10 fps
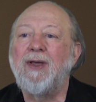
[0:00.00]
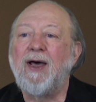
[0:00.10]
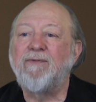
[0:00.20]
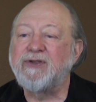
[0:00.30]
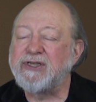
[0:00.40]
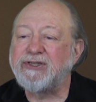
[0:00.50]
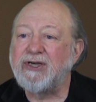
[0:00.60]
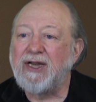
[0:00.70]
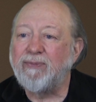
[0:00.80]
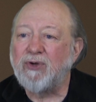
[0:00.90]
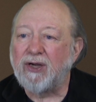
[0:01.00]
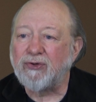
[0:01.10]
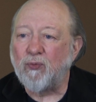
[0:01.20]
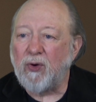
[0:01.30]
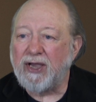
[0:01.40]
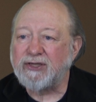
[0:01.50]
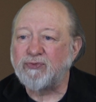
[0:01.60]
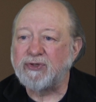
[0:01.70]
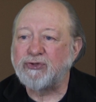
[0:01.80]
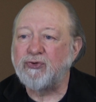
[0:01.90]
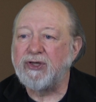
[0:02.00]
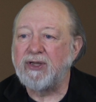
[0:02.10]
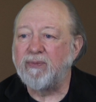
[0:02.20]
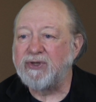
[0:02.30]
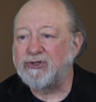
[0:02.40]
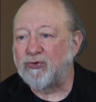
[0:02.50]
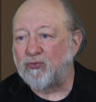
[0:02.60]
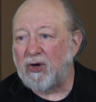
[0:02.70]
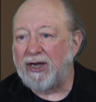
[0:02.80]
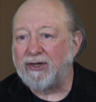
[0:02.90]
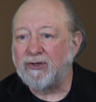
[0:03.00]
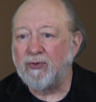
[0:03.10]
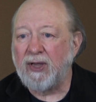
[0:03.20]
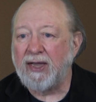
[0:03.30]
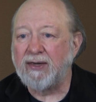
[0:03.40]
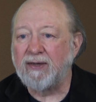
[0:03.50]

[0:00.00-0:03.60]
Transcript: A physician named Dr. West was treating a Mr. Wright who had